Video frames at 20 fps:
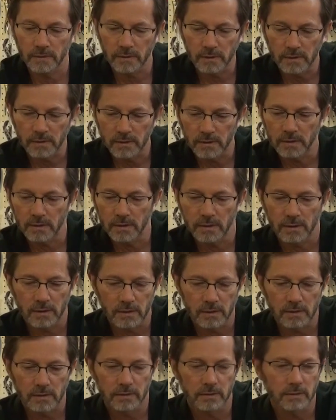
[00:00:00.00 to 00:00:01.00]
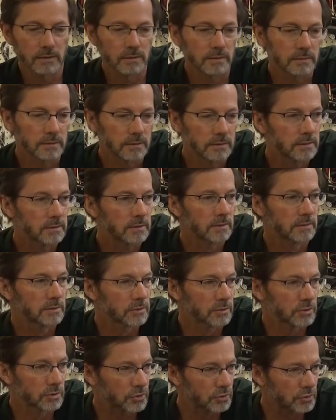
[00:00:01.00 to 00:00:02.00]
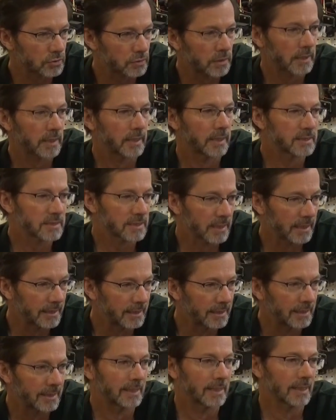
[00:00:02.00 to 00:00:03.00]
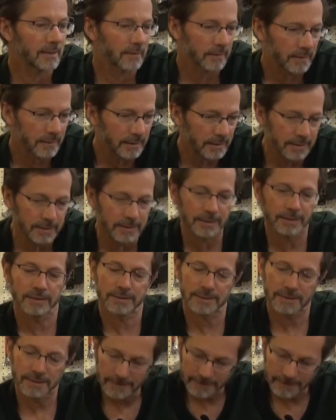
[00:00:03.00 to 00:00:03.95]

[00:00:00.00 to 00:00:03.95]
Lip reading: I'll just try tightening down on it.